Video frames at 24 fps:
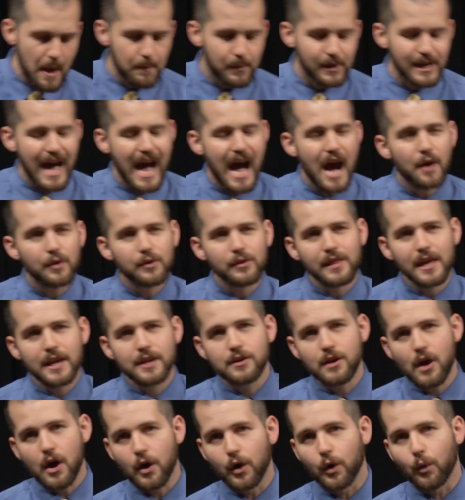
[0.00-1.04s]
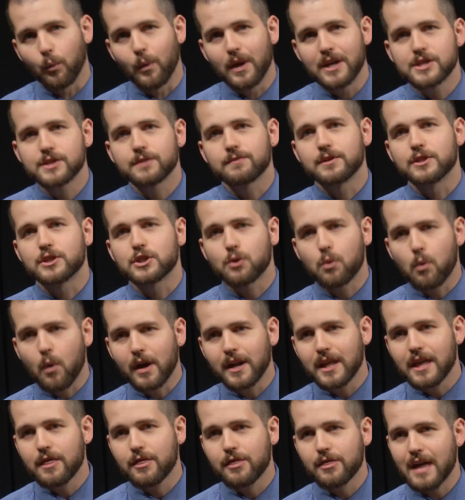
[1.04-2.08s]
But how do they know which of the
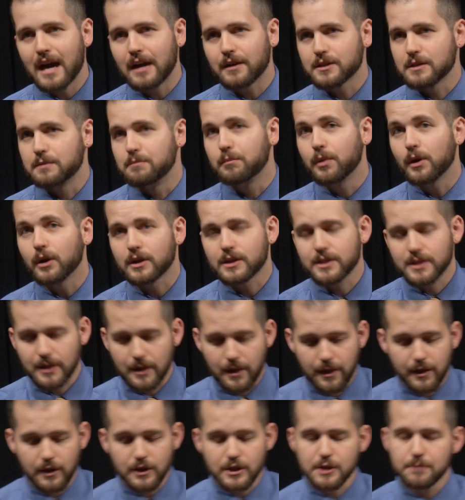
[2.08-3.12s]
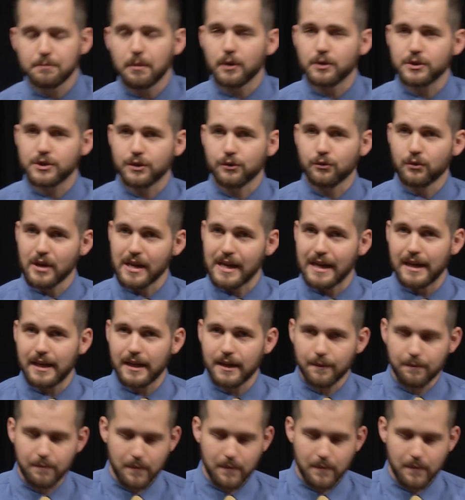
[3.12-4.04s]
20,000 books they're supposed to read?